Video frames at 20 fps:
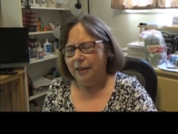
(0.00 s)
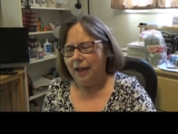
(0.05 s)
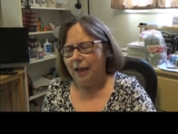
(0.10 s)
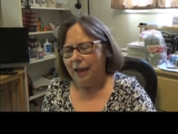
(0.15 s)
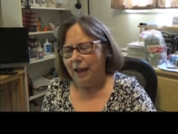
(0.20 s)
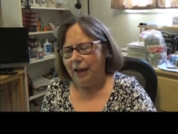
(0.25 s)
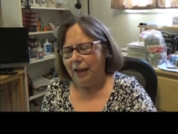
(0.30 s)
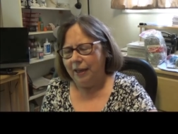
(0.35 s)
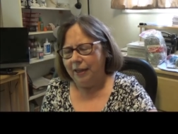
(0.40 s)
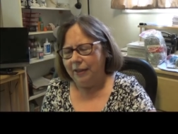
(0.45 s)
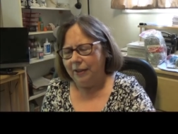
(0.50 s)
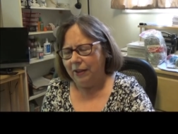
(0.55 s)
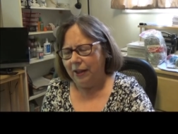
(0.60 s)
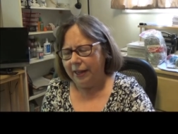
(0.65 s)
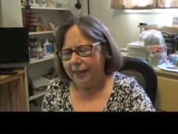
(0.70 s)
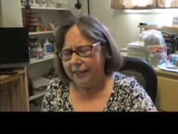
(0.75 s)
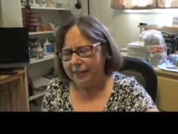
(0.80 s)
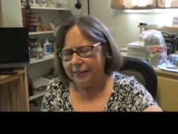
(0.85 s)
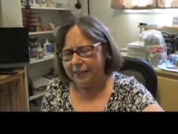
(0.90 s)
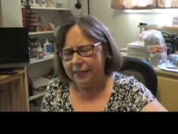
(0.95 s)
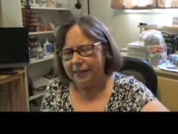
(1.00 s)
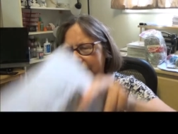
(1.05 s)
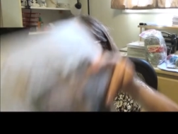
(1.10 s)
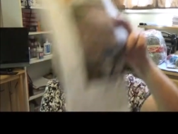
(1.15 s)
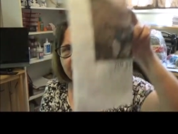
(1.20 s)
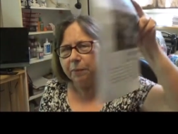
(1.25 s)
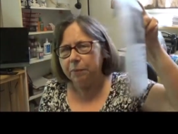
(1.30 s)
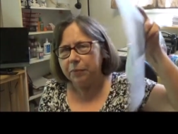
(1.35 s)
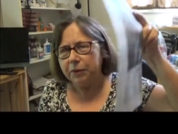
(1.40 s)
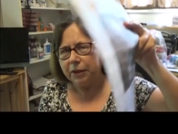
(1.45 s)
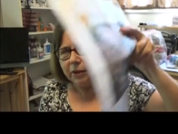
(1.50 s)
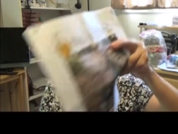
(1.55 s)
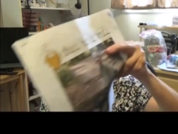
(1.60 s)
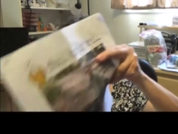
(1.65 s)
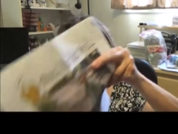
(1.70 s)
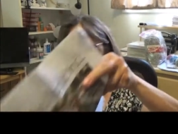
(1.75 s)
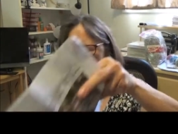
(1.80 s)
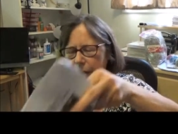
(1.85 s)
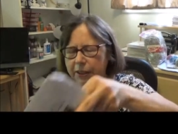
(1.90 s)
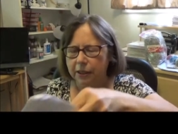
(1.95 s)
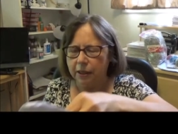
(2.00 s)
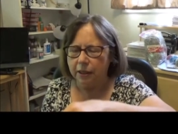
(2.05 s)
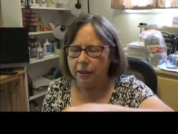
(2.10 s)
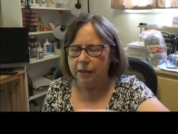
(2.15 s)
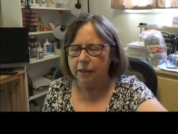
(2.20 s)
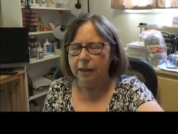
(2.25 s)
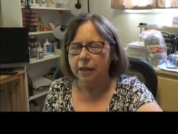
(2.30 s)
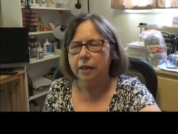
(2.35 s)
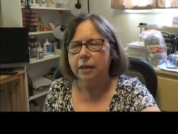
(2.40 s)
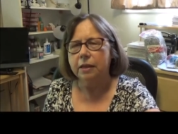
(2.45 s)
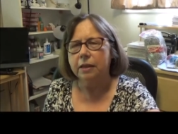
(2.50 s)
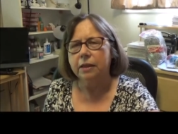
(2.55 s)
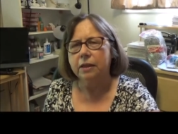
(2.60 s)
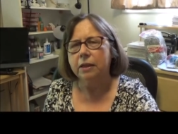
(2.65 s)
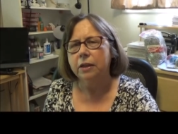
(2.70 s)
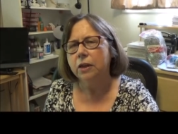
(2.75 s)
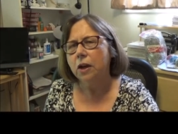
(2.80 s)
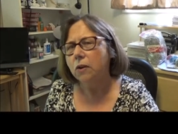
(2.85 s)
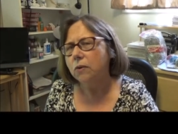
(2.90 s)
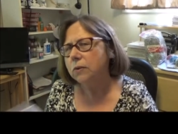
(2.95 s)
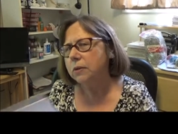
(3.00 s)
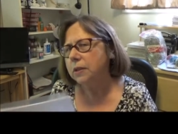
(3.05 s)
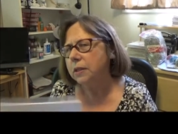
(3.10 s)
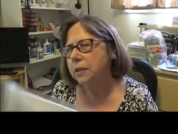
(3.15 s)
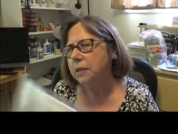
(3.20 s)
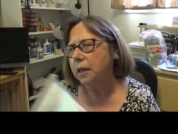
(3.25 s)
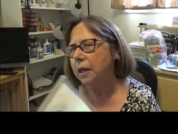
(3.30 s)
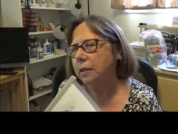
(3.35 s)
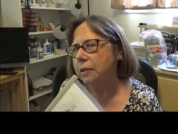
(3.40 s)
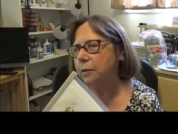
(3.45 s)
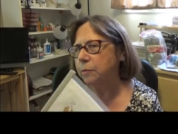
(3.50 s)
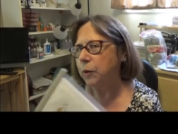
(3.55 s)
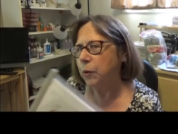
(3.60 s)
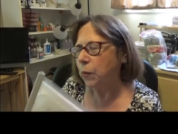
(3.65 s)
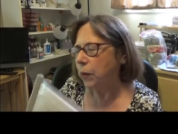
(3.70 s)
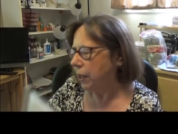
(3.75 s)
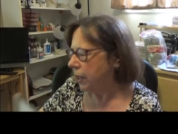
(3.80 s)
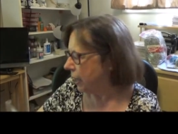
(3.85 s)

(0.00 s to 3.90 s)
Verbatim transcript: I like to keep this one because it's the notes. It tells me what